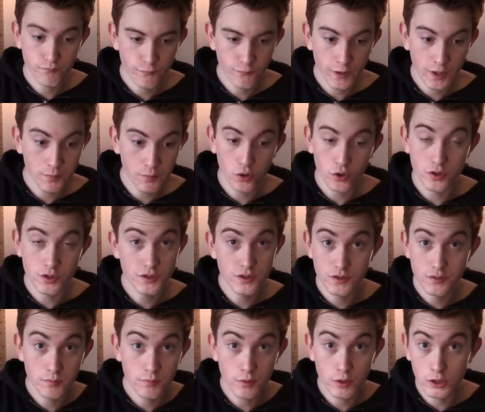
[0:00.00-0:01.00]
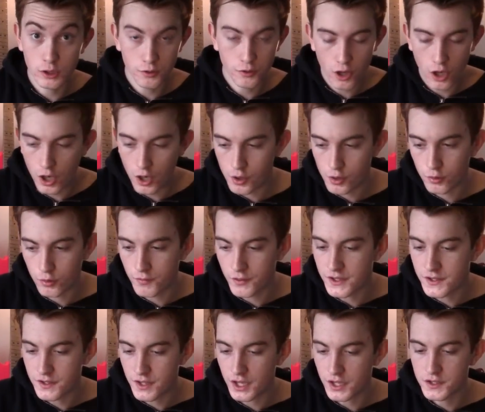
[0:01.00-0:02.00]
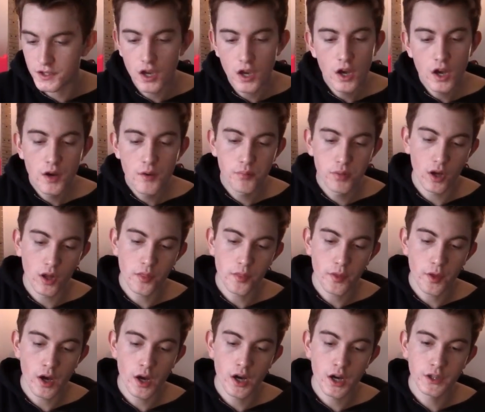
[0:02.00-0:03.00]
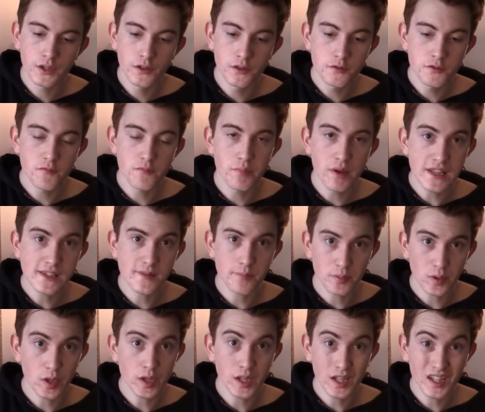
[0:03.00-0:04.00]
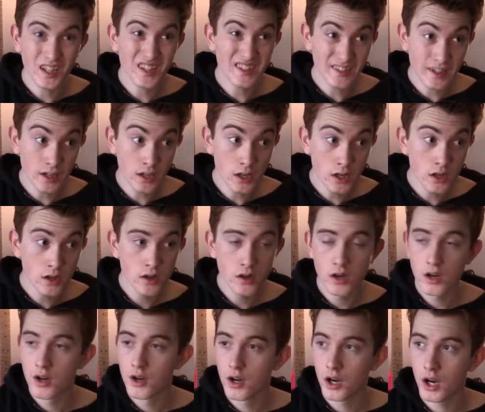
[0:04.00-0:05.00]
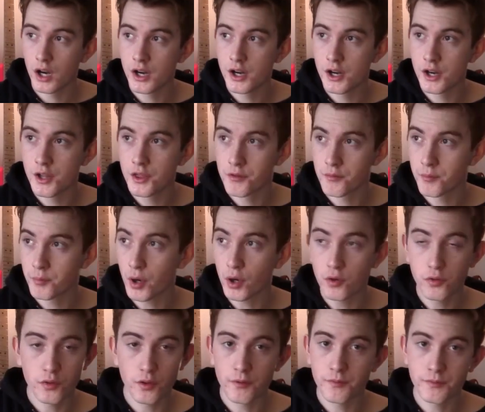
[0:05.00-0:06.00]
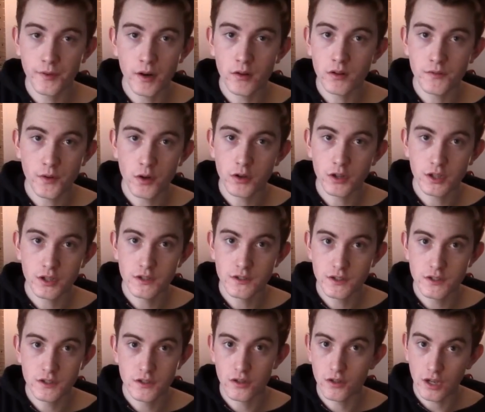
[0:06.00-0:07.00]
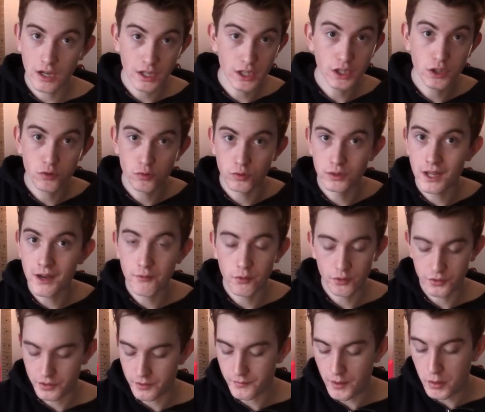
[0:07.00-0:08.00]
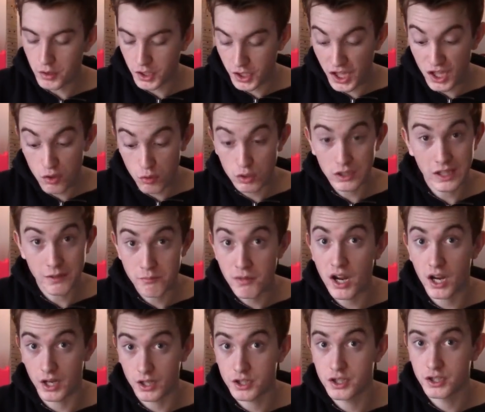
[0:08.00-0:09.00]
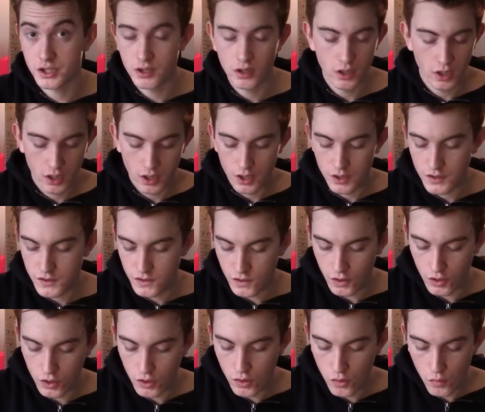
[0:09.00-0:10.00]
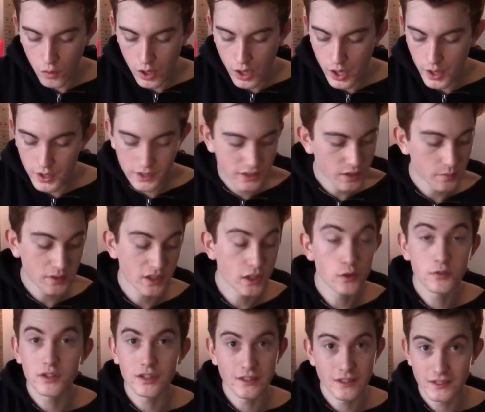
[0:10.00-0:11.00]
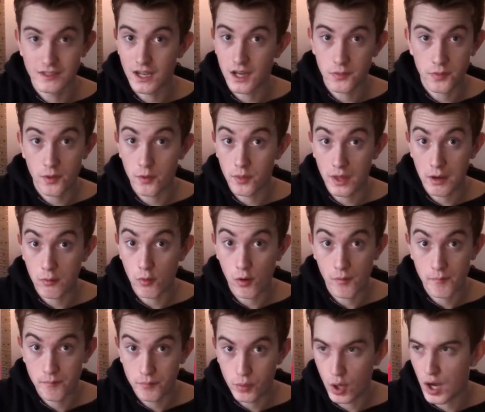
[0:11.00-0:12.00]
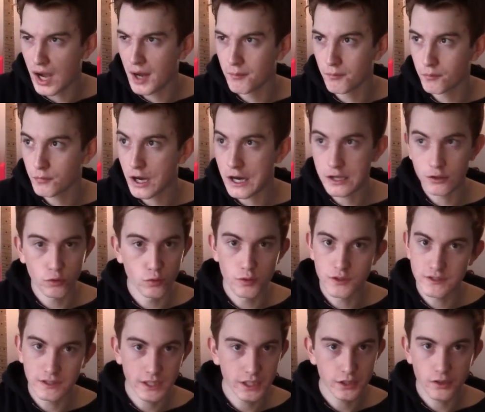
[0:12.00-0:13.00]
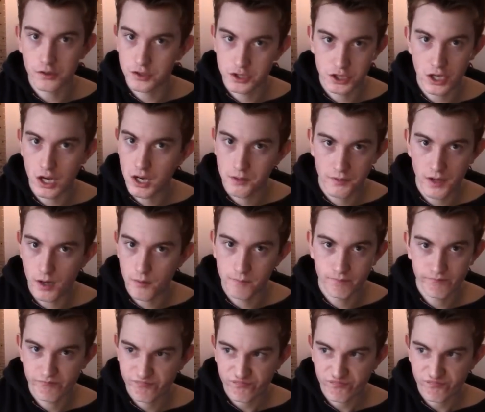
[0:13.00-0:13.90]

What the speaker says: fingerboards glued on and all these things. But in terms of better playing guitar, they're both at very, very consistent and equal levels. They're very equally matched. So it's up to you to decide on that one. But I'd always lean on Charvel.